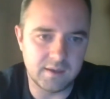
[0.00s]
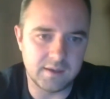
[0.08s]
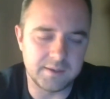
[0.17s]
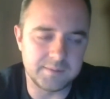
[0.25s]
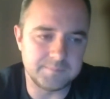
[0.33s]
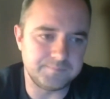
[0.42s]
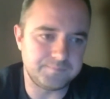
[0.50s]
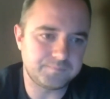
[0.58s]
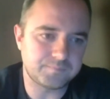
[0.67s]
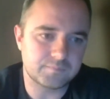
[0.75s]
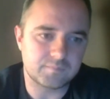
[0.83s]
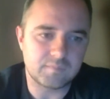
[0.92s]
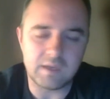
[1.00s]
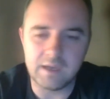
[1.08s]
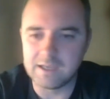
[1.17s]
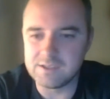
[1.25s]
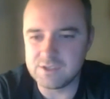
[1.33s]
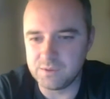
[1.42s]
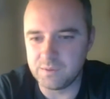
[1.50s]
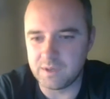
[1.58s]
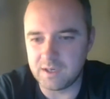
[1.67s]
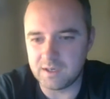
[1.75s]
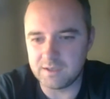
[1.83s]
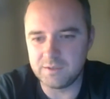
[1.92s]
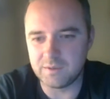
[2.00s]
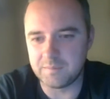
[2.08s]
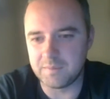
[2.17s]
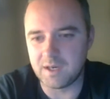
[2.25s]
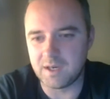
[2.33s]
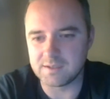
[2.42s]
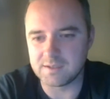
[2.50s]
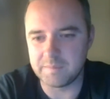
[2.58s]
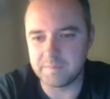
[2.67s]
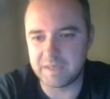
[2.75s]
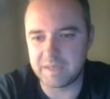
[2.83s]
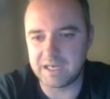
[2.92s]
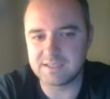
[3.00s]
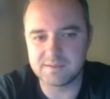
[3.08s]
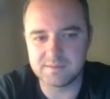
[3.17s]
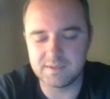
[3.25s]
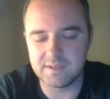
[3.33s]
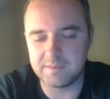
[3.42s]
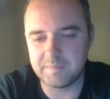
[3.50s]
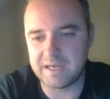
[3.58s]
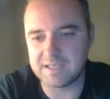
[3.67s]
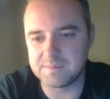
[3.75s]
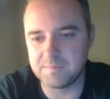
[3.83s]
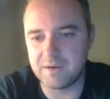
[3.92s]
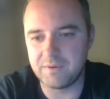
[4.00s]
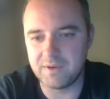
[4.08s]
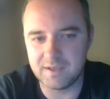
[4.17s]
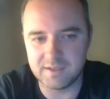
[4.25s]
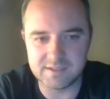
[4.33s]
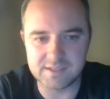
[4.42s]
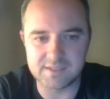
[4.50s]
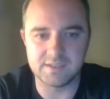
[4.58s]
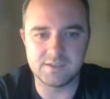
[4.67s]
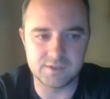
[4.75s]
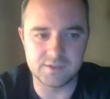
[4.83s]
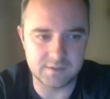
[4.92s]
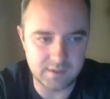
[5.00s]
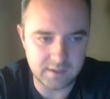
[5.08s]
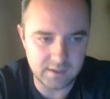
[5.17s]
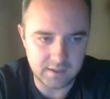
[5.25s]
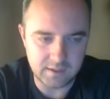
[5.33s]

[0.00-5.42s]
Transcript: um, and you are you are marked at pass, at pass, merit, and distinction.